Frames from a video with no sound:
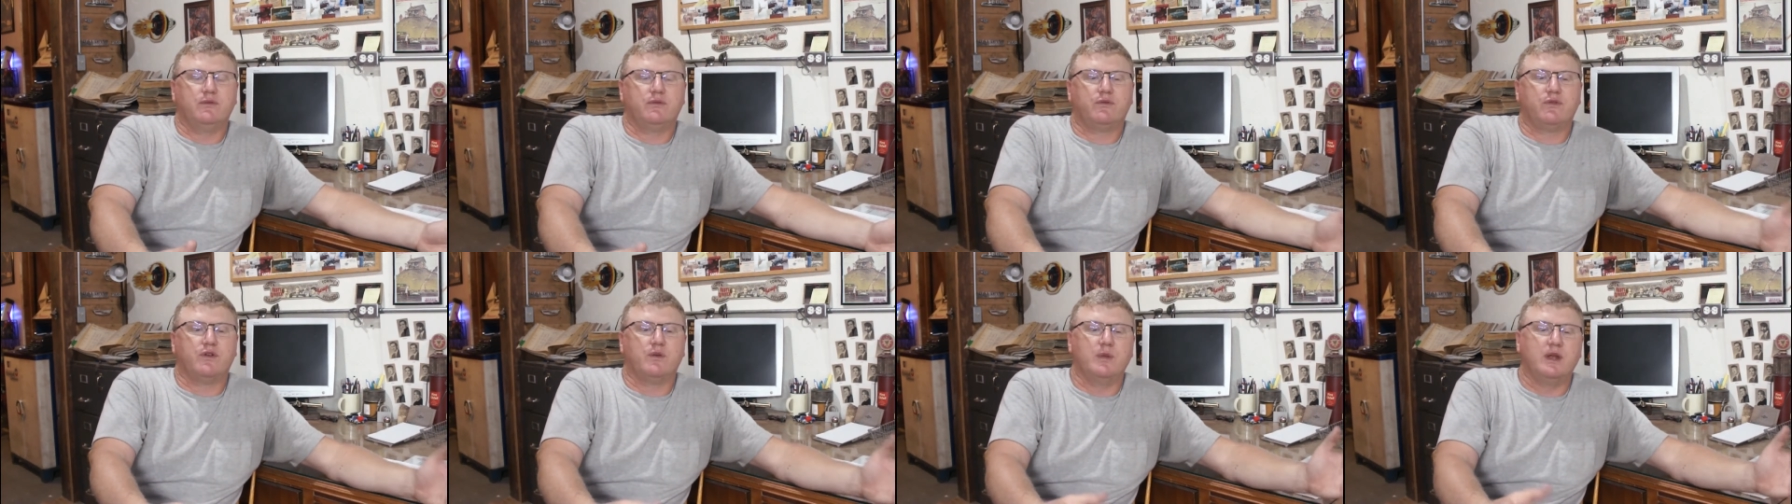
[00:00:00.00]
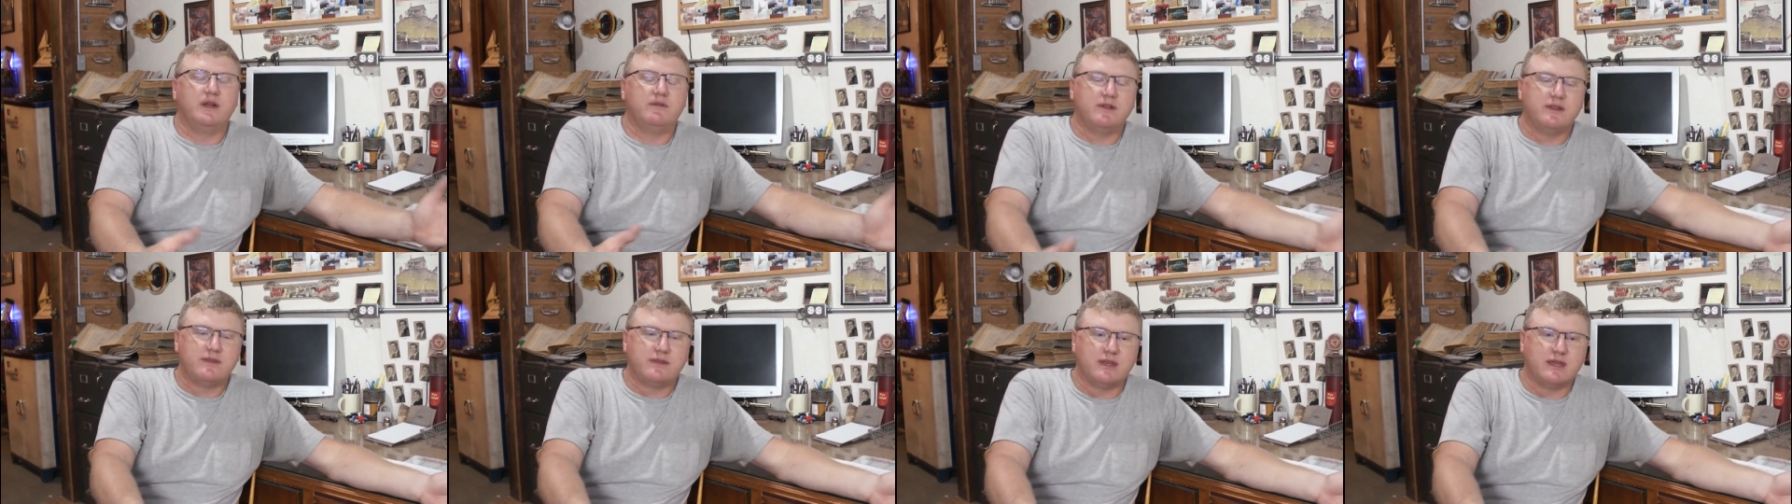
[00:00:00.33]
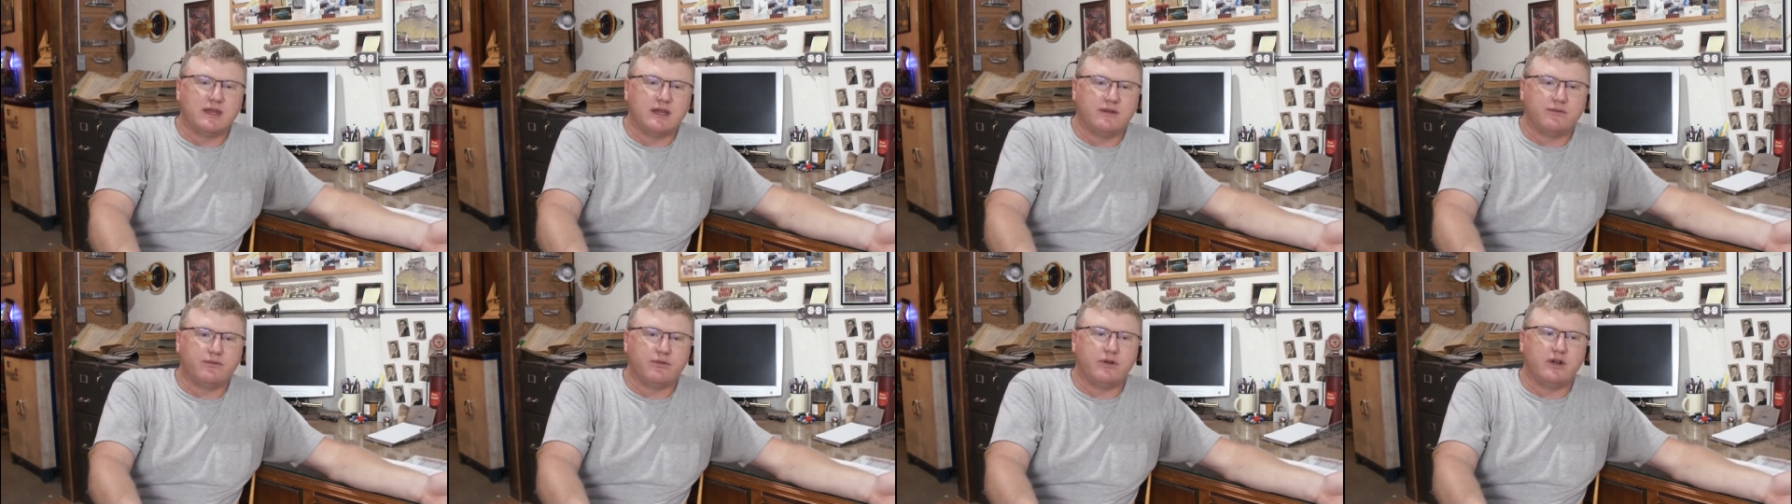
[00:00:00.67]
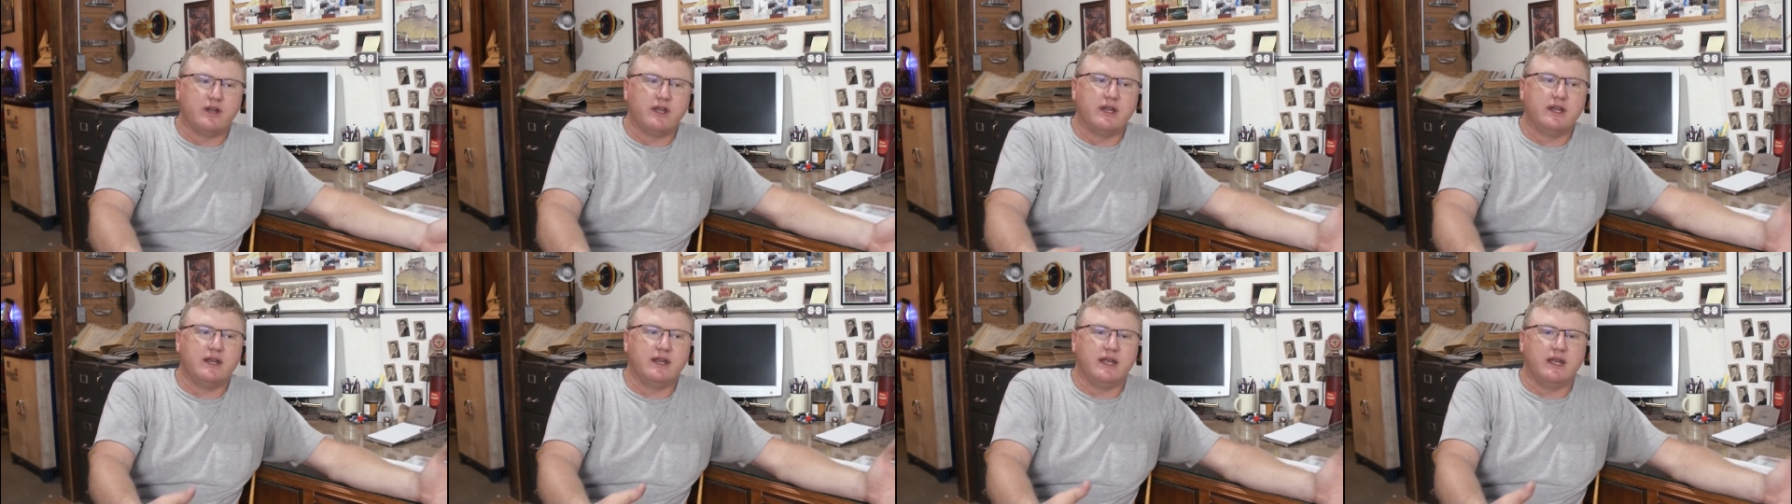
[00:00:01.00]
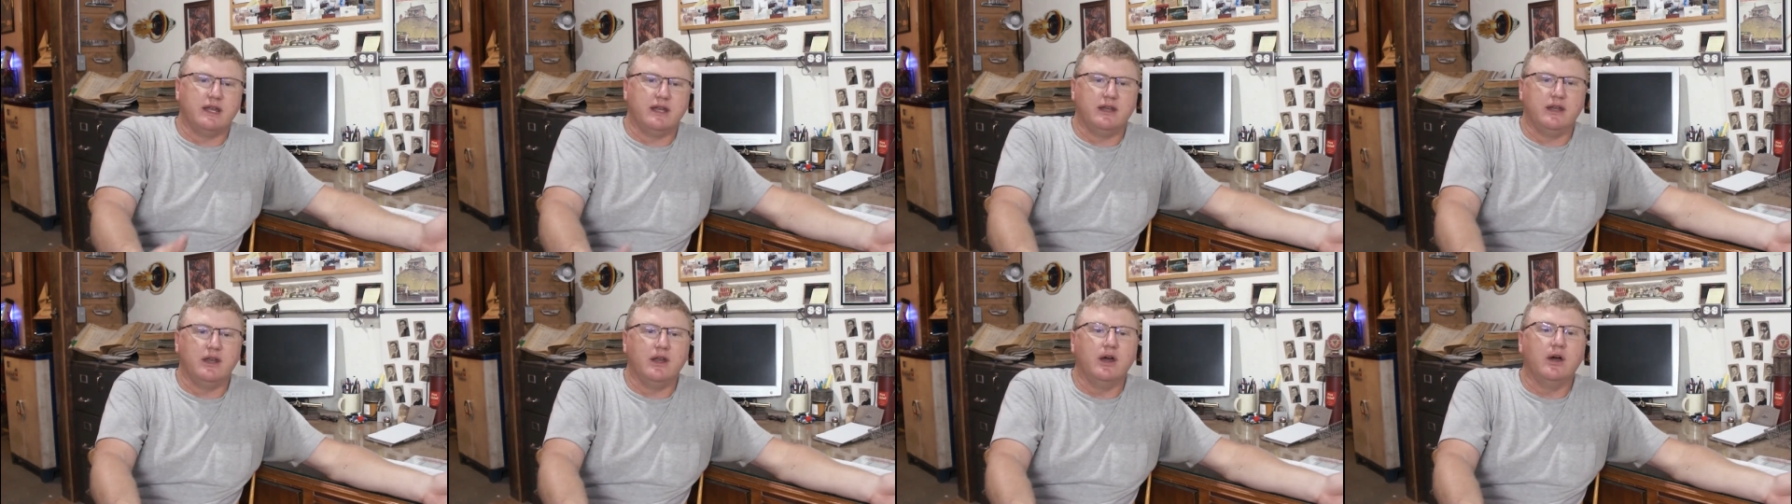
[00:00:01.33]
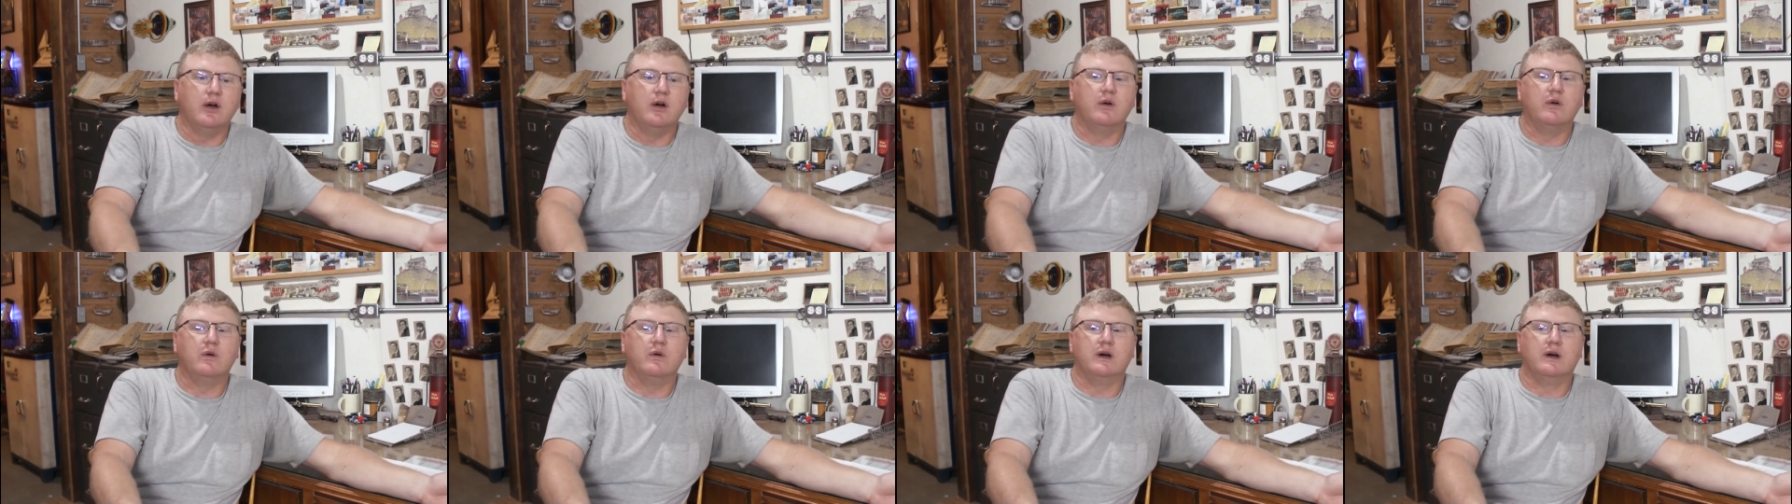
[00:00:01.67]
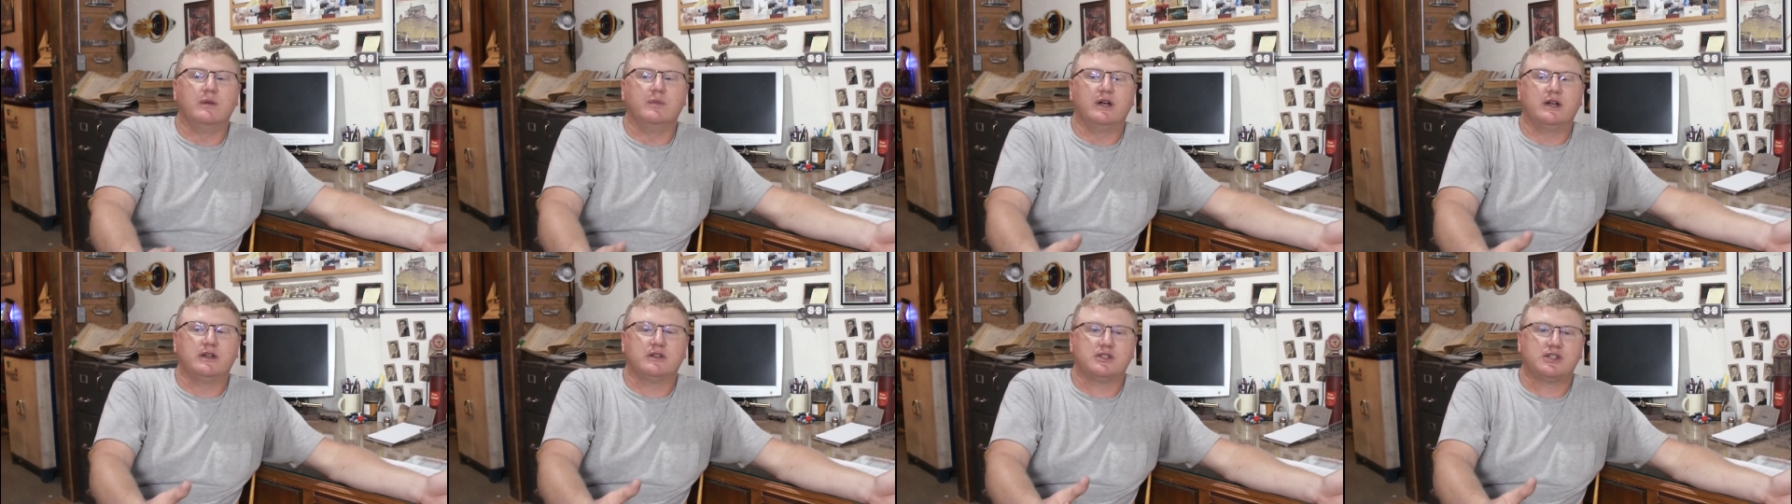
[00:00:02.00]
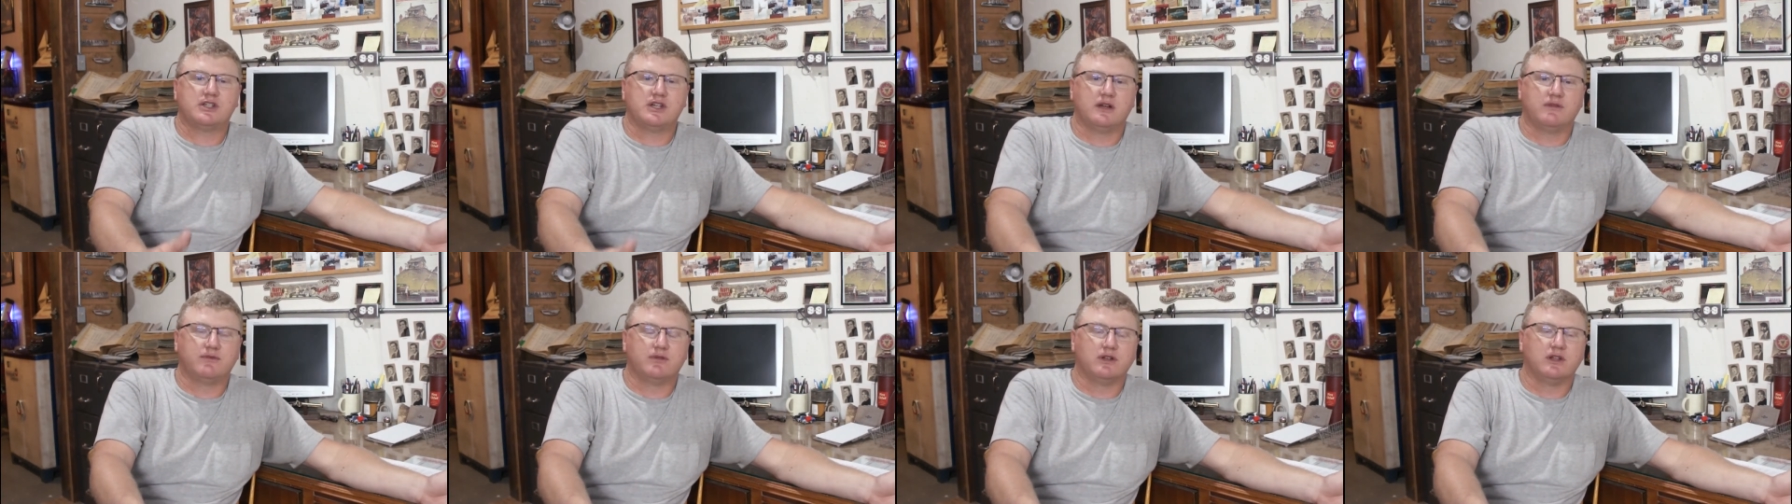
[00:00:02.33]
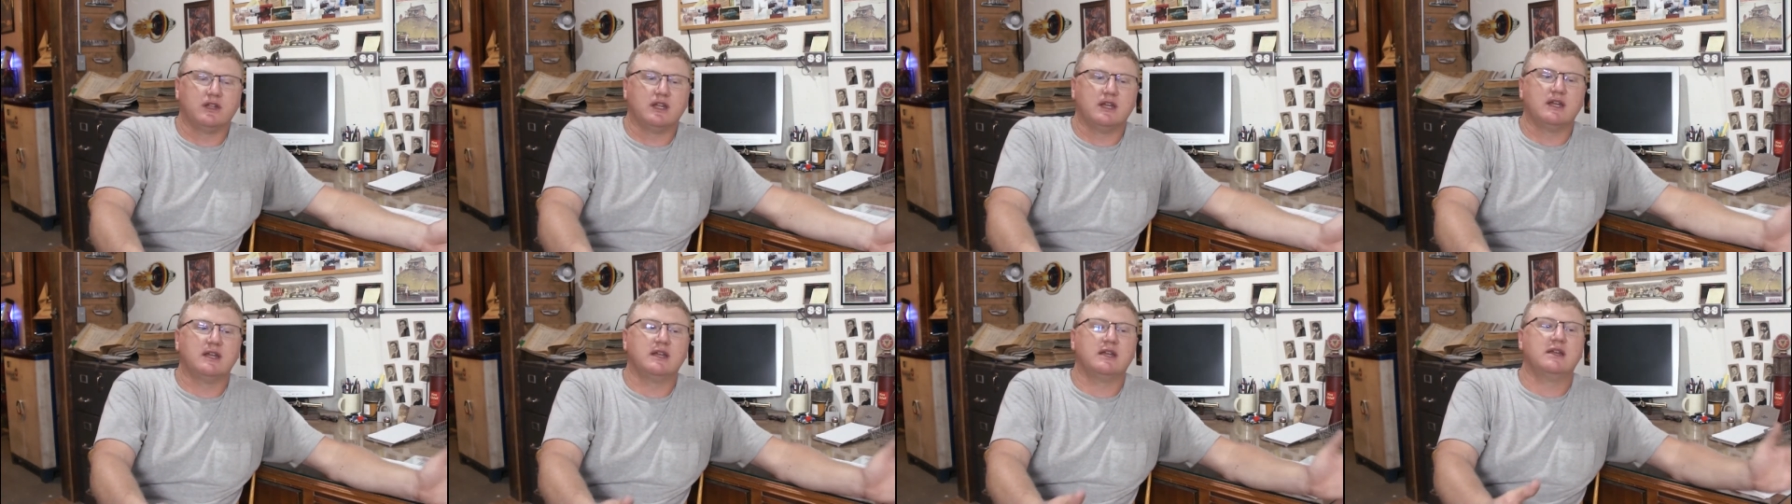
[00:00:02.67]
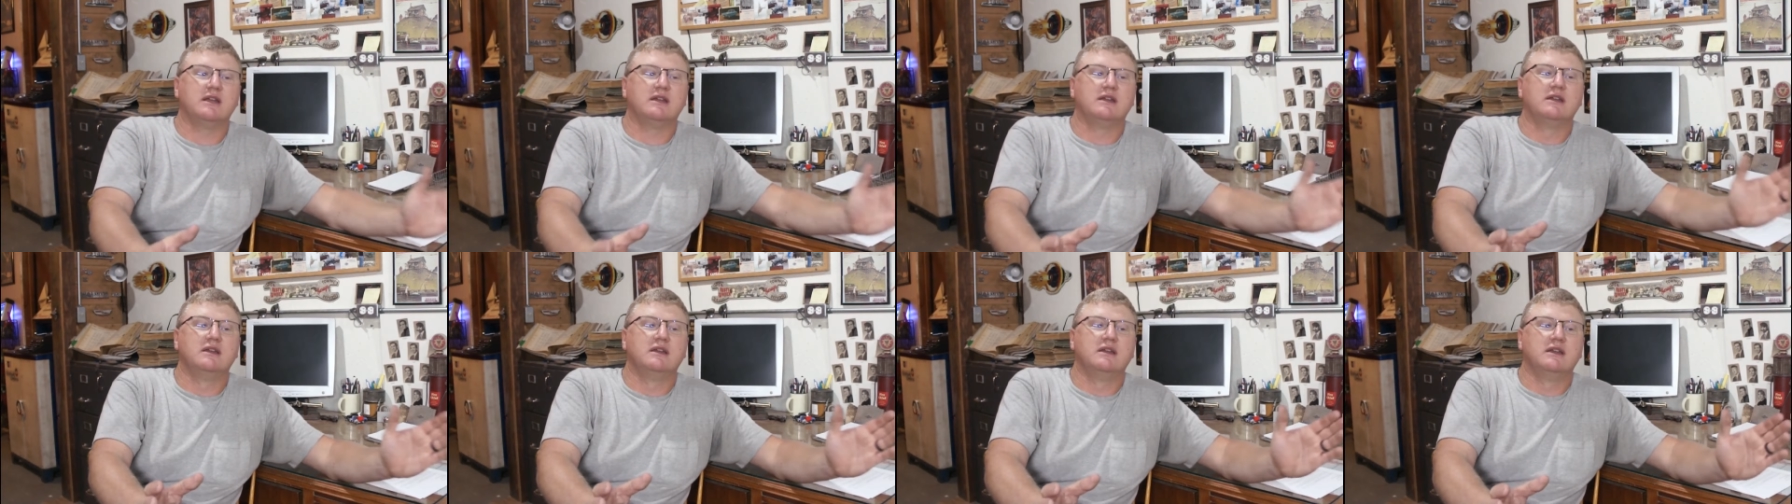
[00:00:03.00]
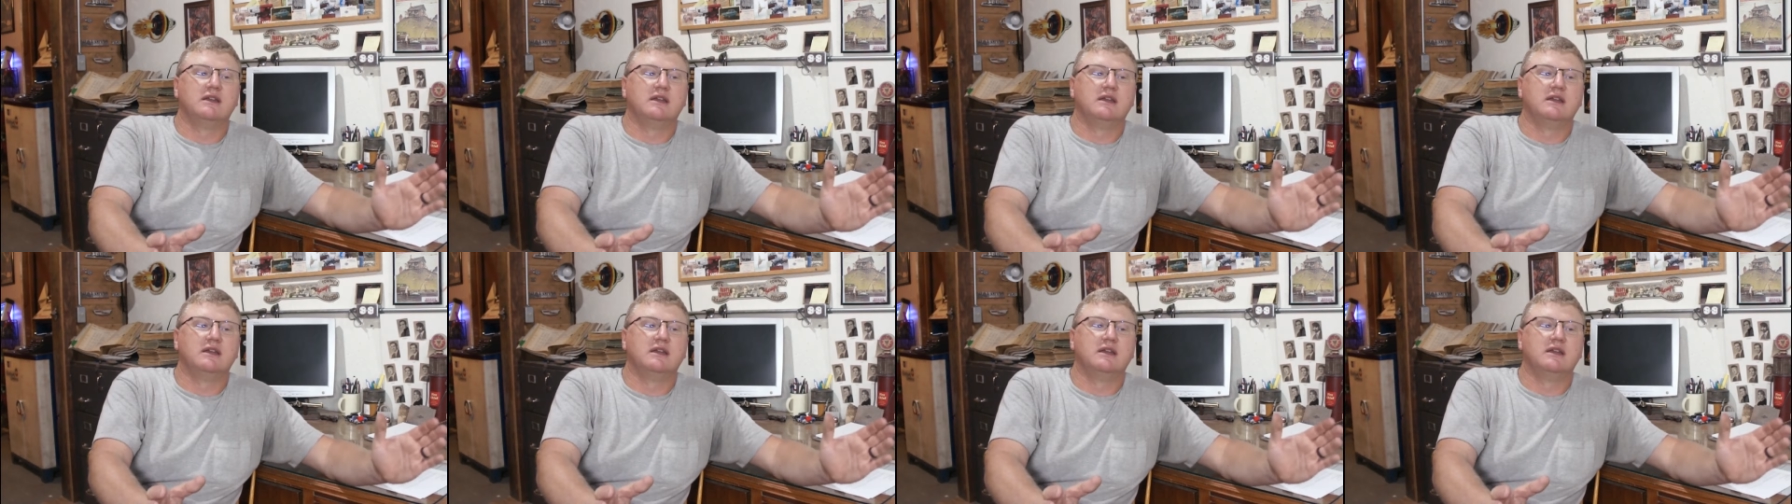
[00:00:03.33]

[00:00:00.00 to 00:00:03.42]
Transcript: from everything I've read and know about Chevrolet,